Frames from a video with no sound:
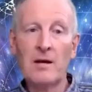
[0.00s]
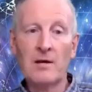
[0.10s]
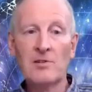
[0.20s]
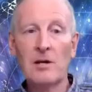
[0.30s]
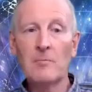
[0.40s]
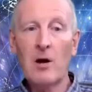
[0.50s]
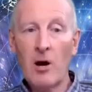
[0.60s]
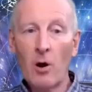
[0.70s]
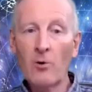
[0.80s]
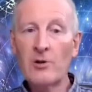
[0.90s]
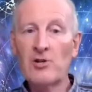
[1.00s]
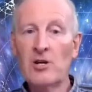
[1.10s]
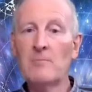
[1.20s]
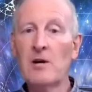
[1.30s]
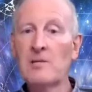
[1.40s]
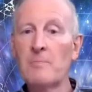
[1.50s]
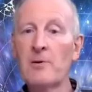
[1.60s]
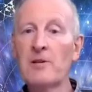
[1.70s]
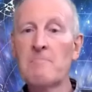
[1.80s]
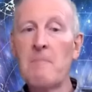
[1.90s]
So my origin, my
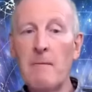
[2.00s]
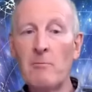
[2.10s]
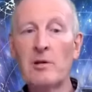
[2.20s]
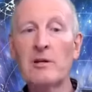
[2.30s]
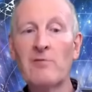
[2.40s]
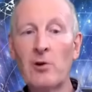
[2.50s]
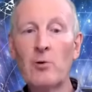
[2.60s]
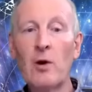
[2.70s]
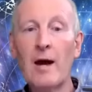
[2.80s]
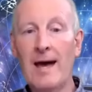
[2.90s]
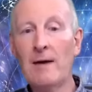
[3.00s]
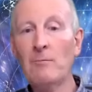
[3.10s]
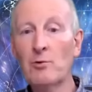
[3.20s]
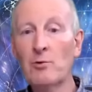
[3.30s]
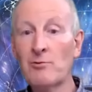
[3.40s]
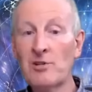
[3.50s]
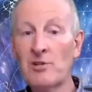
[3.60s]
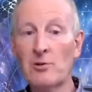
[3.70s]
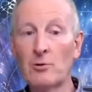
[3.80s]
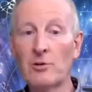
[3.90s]
spirit's memory of who I am was
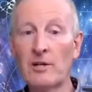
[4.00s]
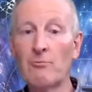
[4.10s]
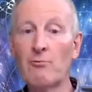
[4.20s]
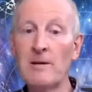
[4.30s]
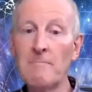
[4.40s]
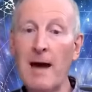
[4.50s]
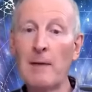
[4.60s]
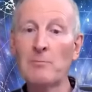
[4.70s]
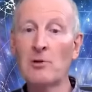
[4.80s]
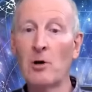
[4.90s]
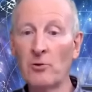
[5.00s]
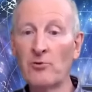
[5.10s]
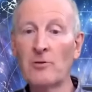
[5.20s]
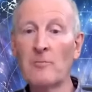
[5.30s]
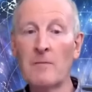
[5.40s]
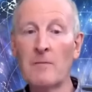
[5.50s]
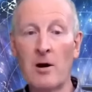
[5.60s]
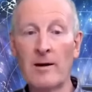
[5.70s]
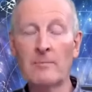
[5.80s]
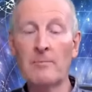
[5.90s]
restored and remapped onto my
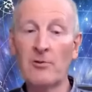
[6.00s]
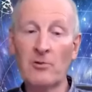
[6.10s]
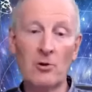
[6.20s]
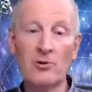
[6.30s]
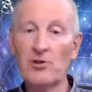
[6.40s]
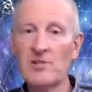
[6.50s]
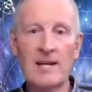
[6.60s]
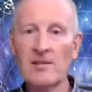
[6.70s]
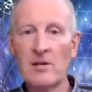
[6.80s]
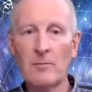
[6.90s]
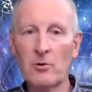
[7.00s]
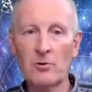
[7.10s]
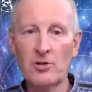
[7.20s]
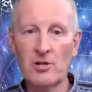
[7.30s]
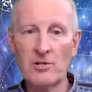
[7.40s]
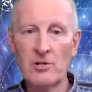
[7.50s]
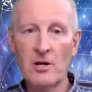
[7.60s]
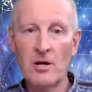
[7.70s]
mind, both conscious and subconscious.